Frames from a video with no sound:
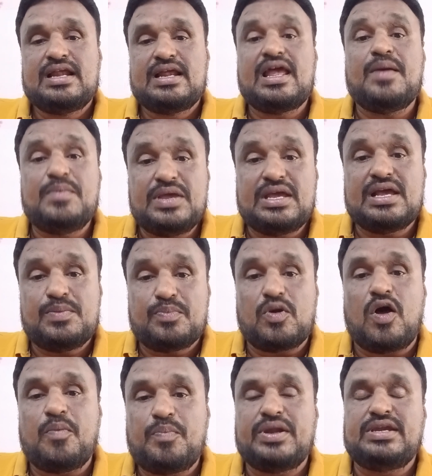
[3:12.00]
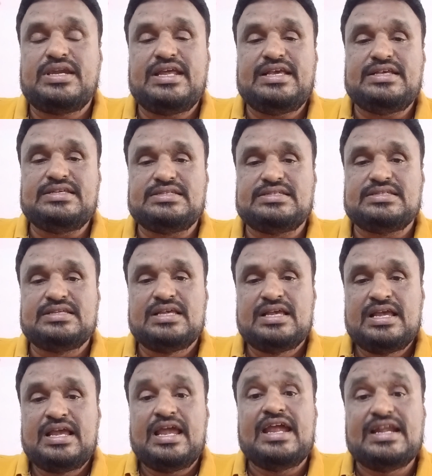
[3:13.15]
chemical properties,
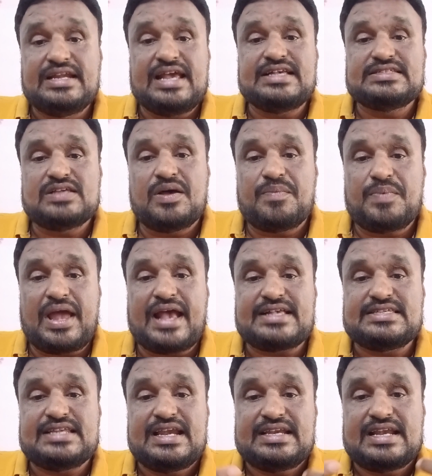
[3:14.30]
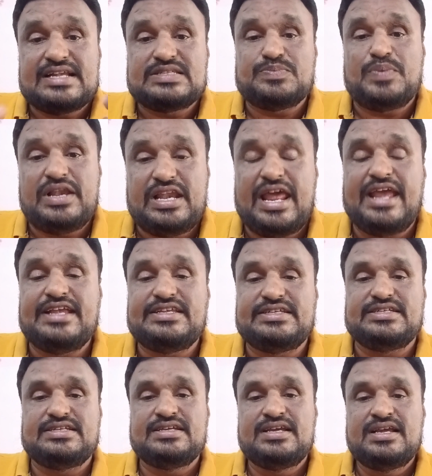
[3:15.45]
in case of accidental
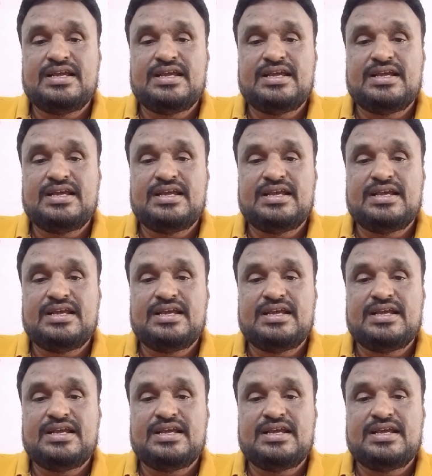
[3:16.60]
spillage.